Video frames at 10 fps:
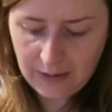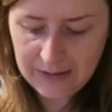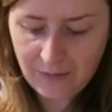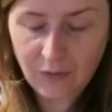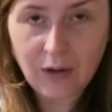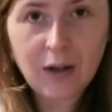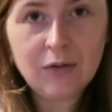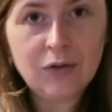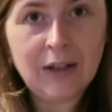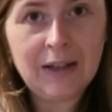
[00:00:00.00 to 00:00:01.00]
in different
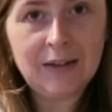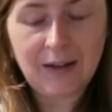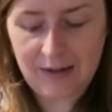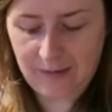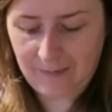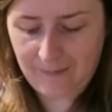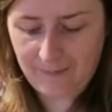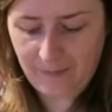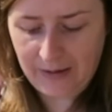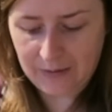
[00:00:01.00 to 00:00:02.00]
countries, like
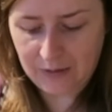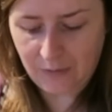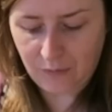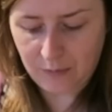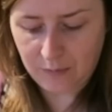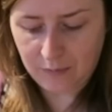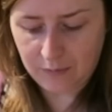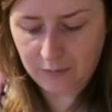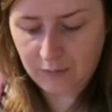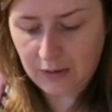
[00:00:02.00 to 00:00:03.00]
how different
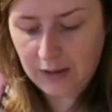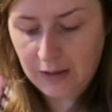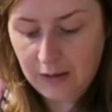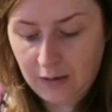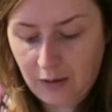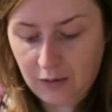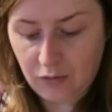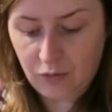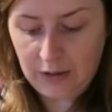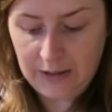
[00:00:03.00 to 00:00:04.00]

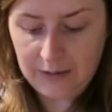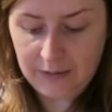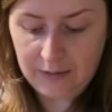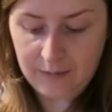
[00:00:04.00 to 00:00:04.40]
countries,